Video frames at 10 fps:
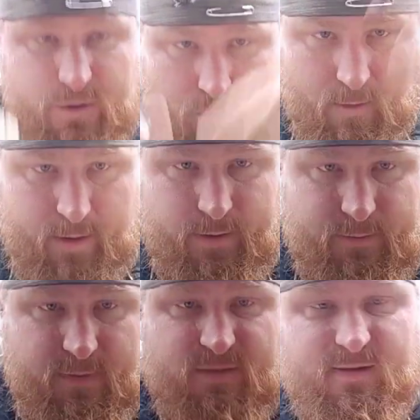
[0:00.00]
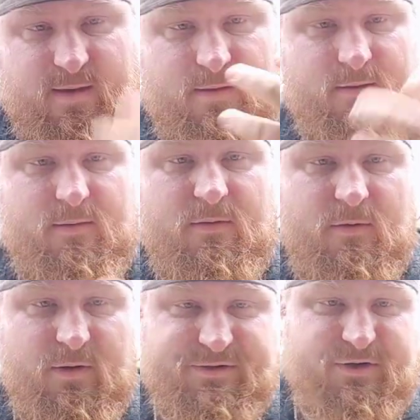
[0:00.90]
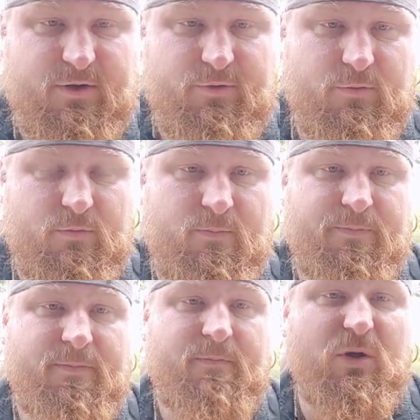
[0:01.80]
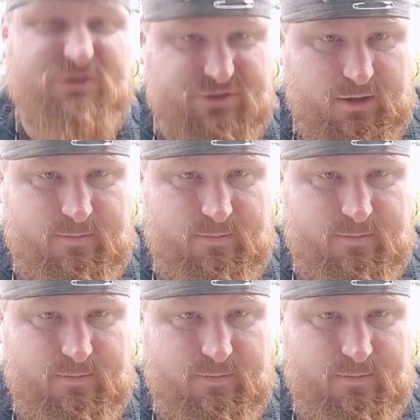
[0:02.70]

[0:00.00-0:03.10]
you're wearing. I see your internal posture.